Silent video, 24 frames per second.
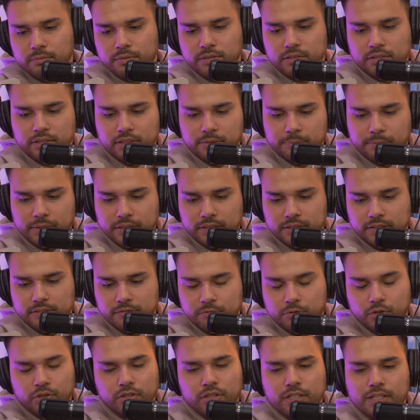I mean, expect.
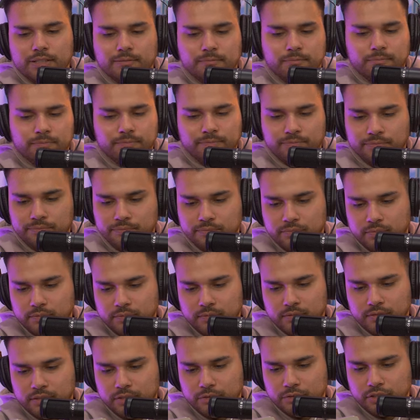Well, I
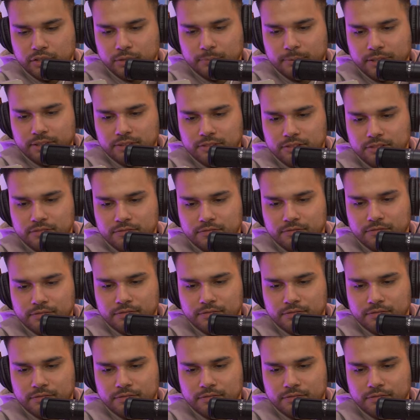it was expected.